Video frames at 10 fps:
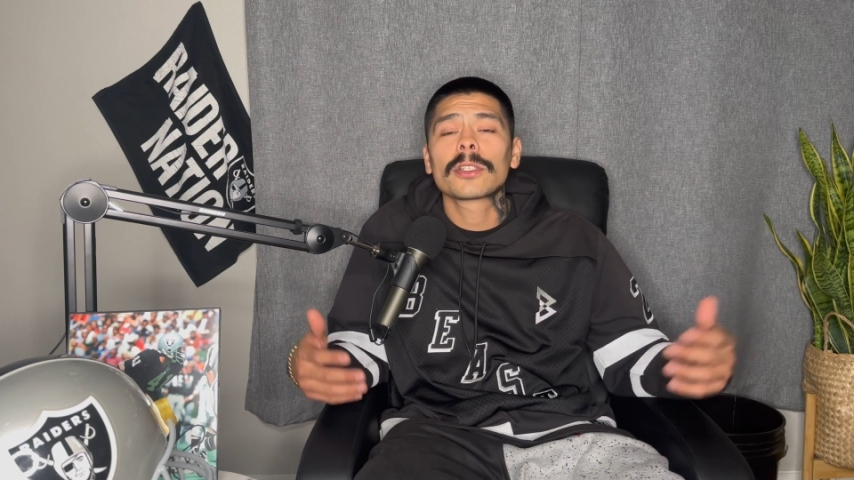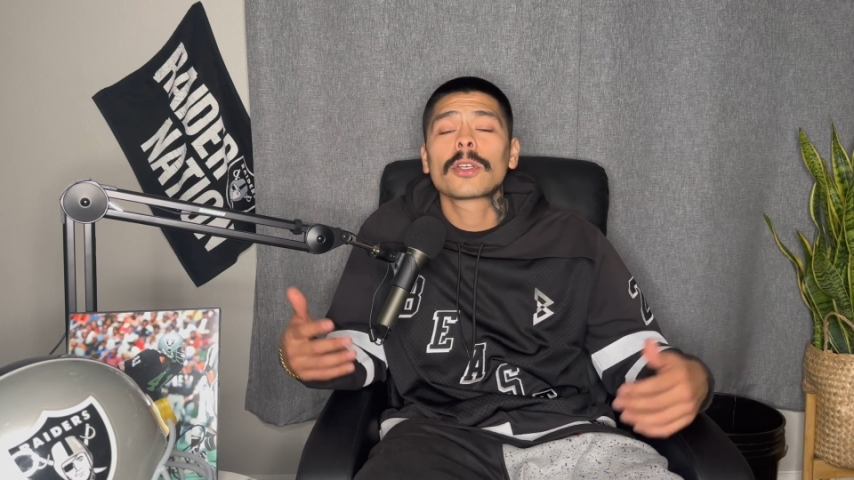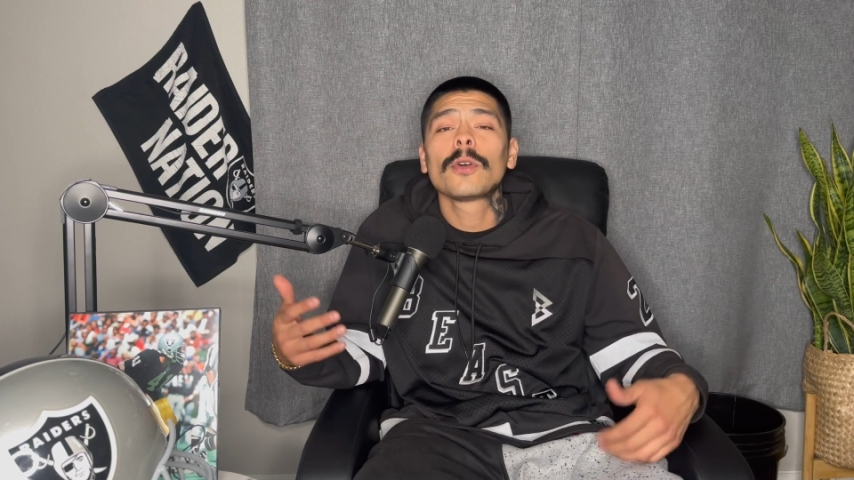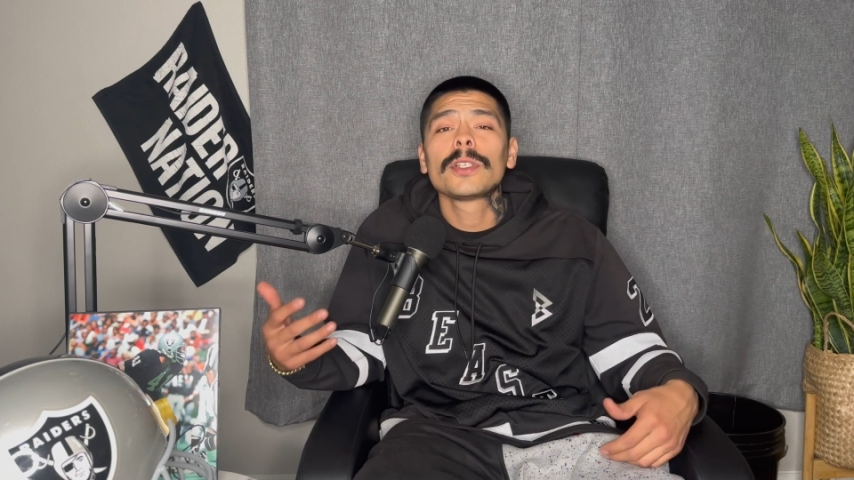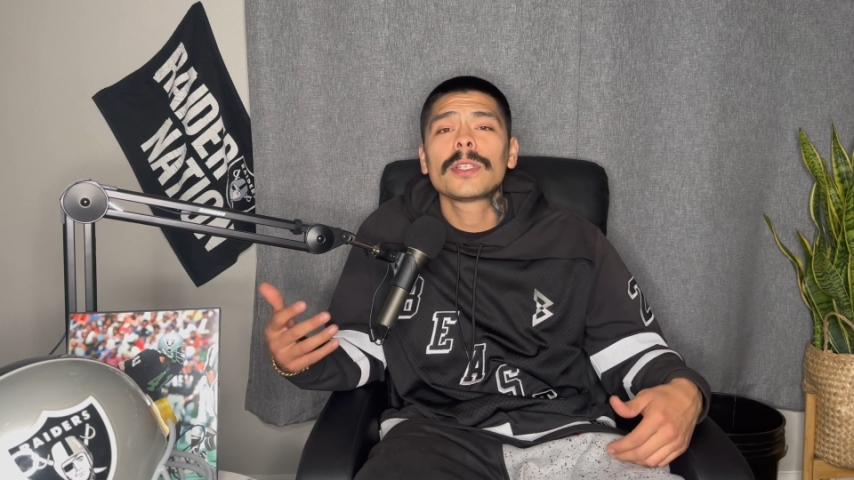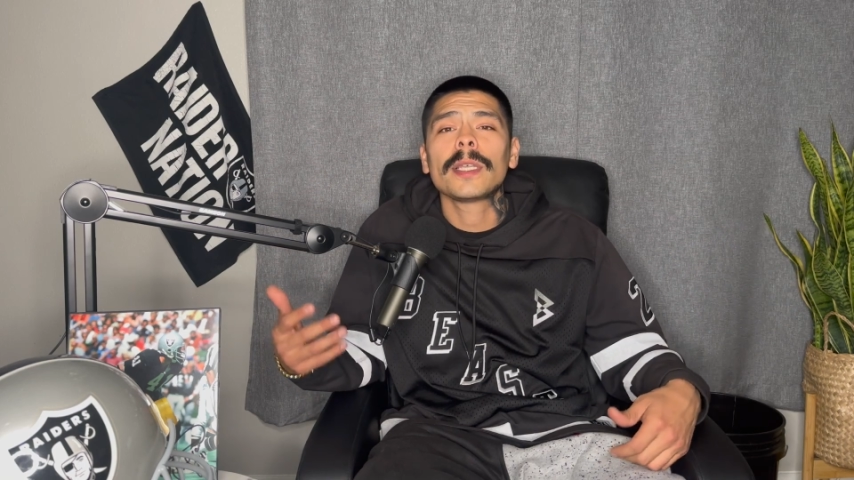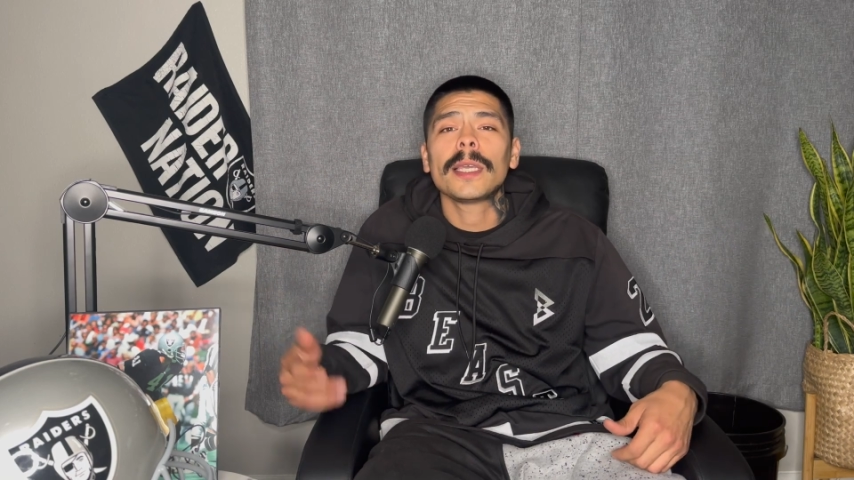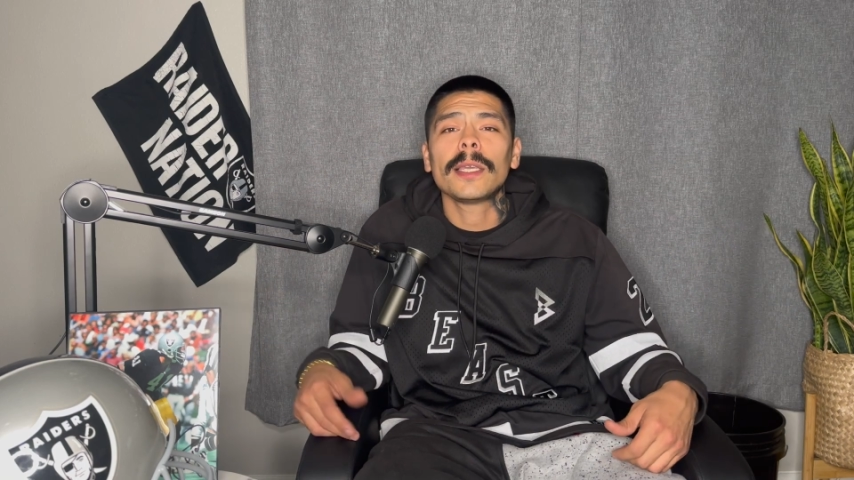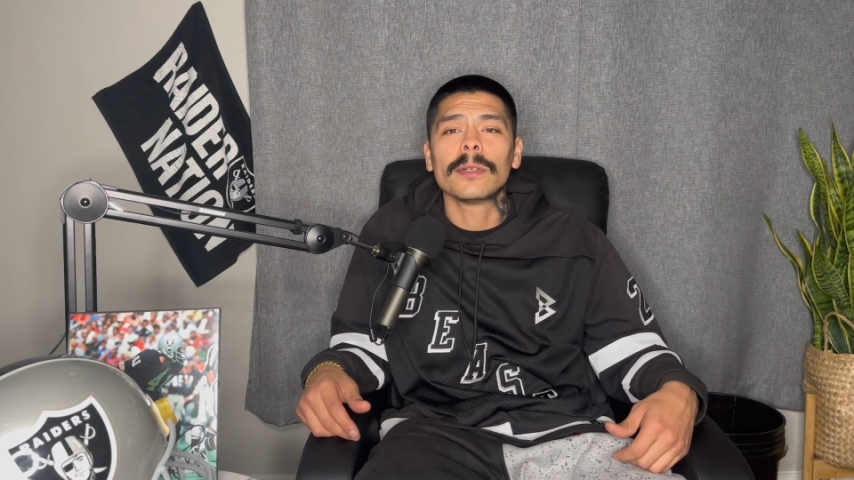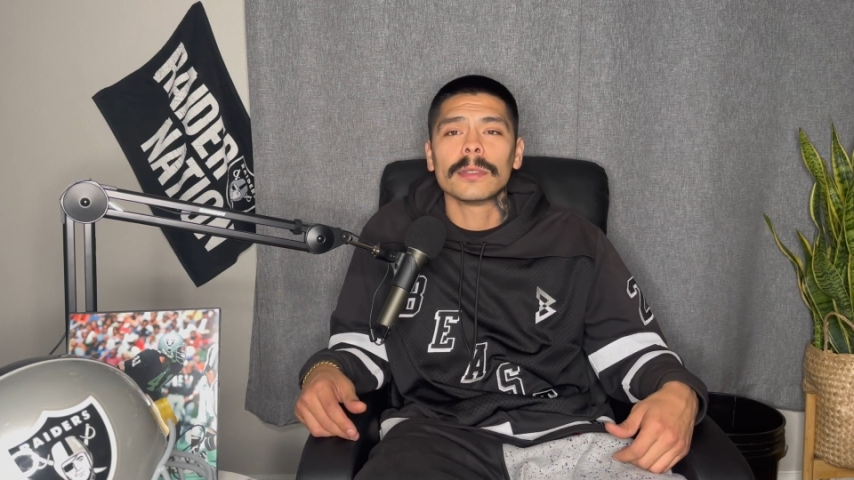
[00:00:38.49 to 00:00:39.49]
going to the
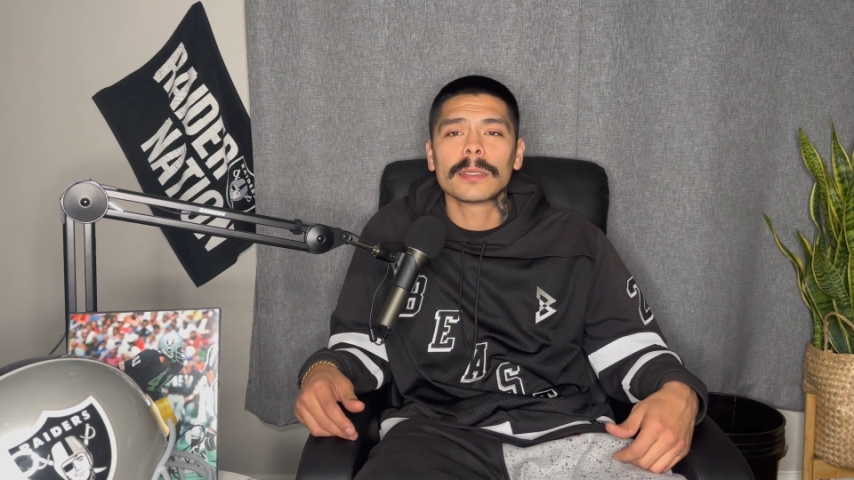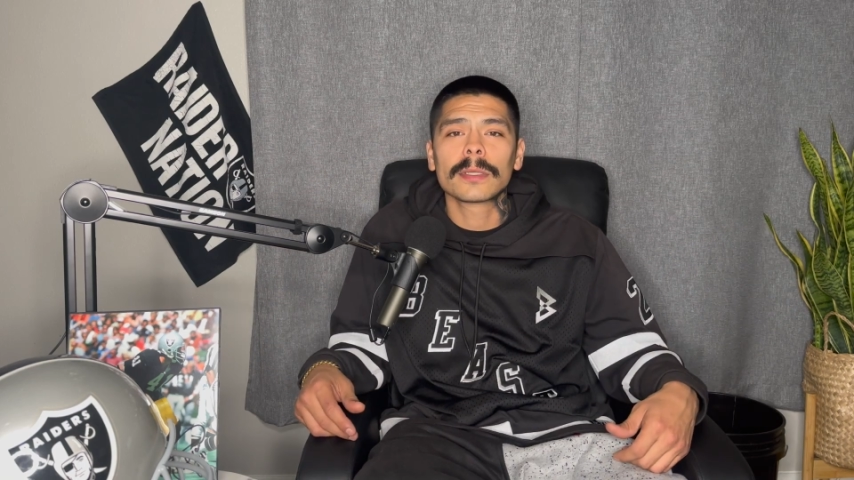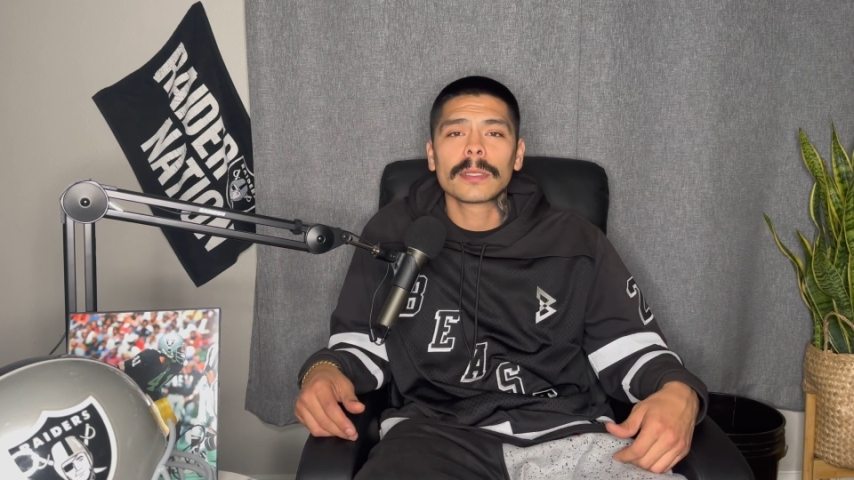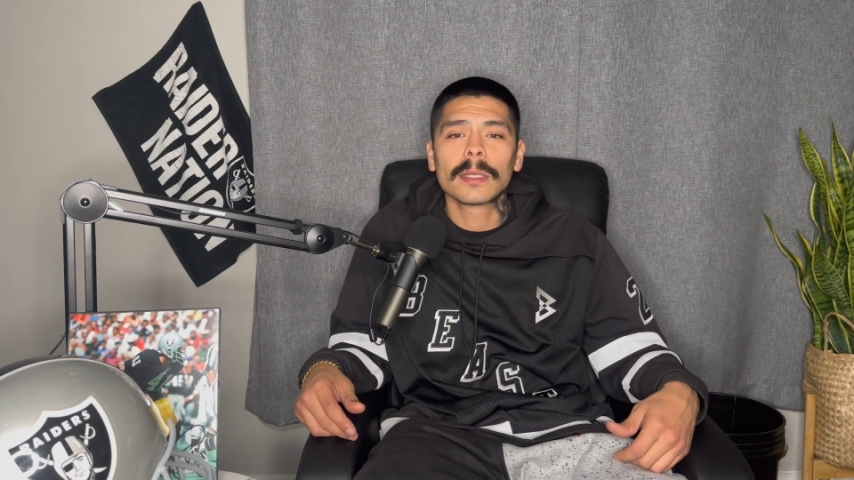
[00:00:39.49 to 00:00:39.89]
Eagles.